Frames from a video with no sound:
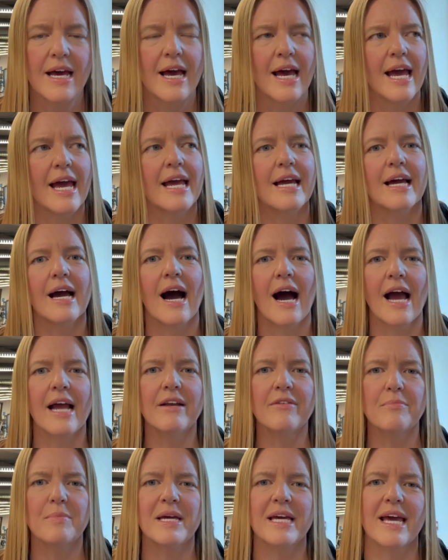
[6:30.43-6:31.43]
It kind
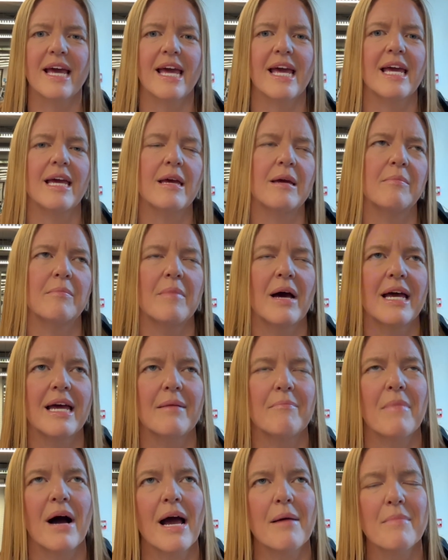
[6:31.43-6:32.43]
of became, in
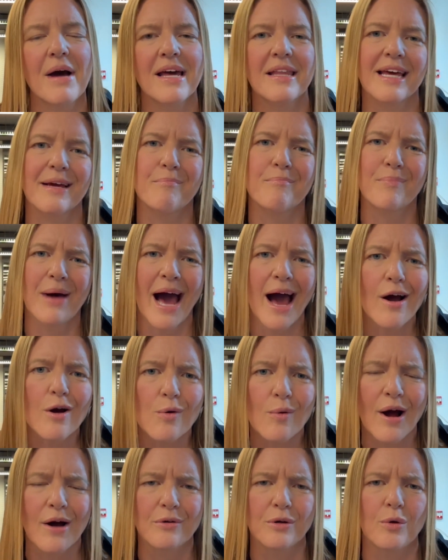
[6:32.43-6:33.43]
my mind, like
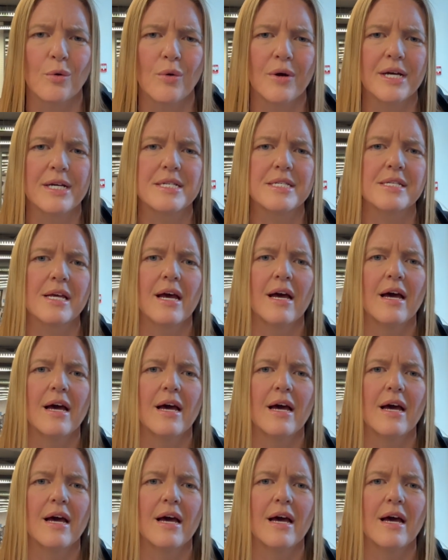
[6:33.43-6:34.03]
background noise.